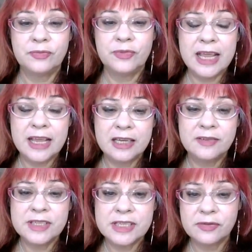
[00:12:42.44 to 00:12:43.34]

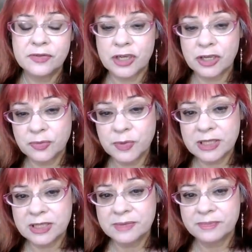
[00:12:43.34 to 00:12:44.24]
negative
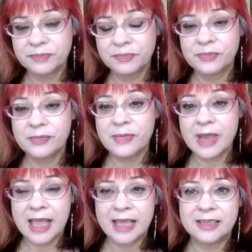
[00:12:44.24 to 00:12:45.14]
self-judgment
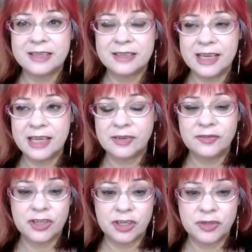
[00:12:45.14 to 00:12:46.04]
and
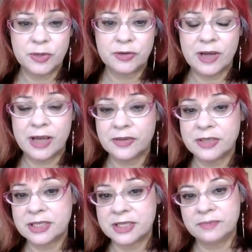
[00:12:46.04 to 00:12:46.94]
negative judgment of
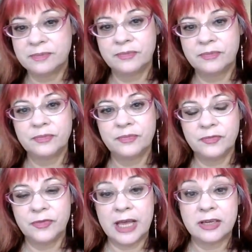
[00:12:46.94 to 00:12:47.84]
others
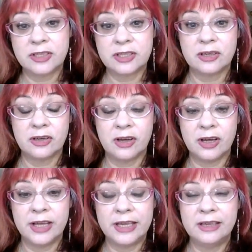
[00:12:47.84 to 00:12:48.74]
that
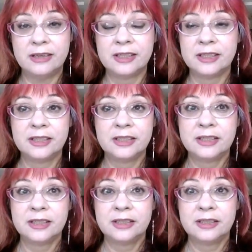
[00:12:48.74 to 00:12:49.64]
I
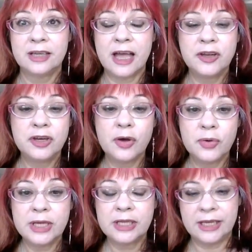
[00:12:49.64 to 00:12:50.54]

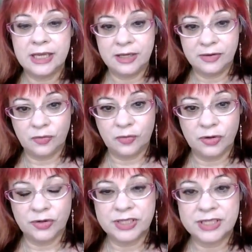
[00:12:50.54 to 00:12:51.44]
unknowingly
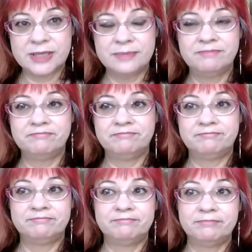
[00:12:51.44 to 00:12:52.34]
was
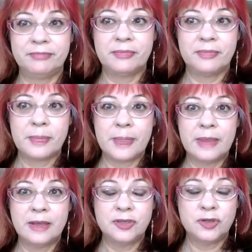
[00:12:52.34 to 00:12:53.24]

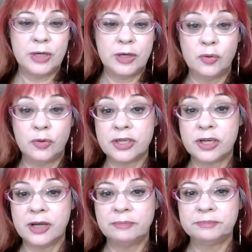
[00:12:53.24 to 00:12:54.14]
doing all the
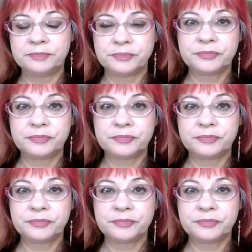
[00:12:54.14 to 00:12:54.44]
time.